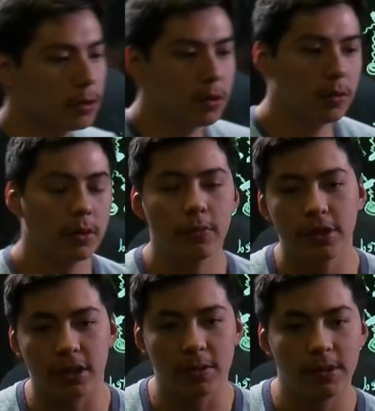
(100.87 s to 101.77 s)
So when we
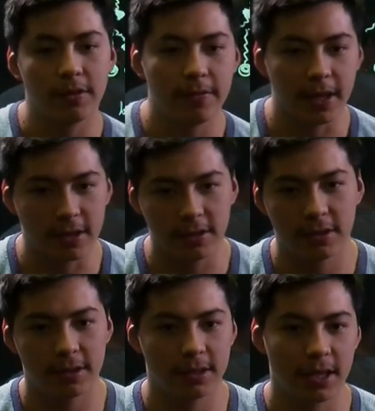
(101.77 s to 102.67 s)
talk about
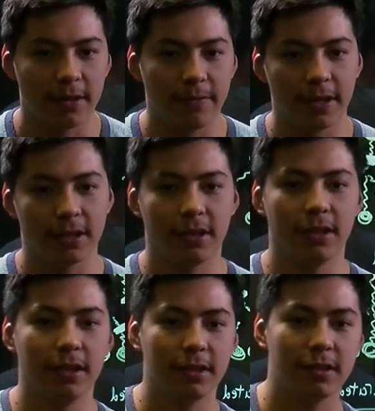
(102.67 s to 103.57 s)
factors that affect
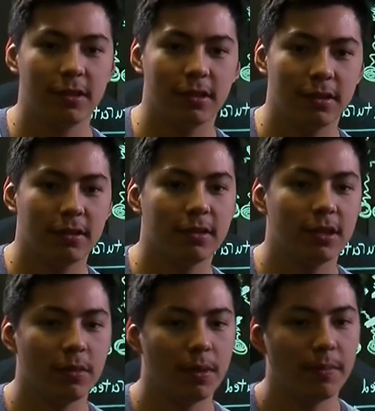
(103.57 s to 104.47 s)
the
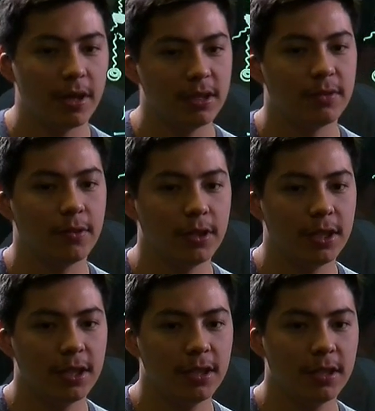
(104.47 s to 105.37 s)
cell membrane's
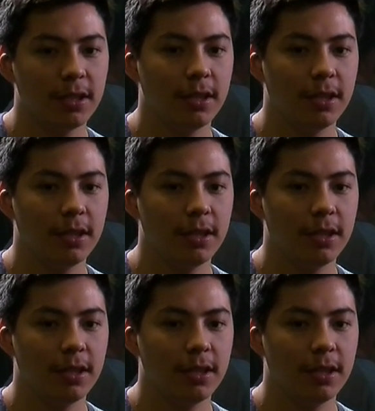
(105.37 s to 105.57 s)
fluidity,